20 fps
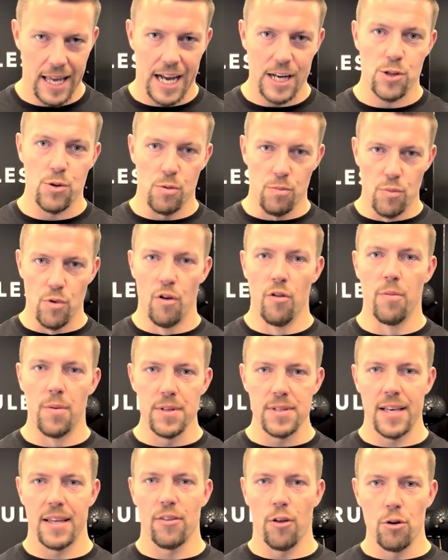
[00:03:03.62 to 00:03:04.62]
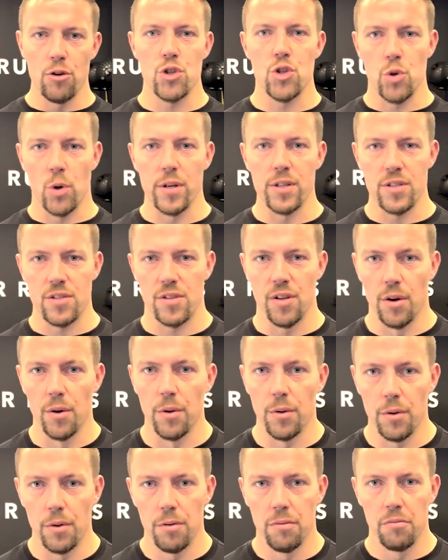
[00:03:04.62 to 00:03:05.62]
actual movements that those joints
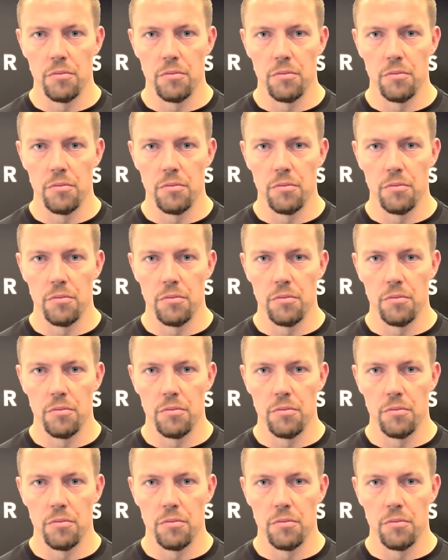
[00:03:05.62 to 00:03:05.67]
do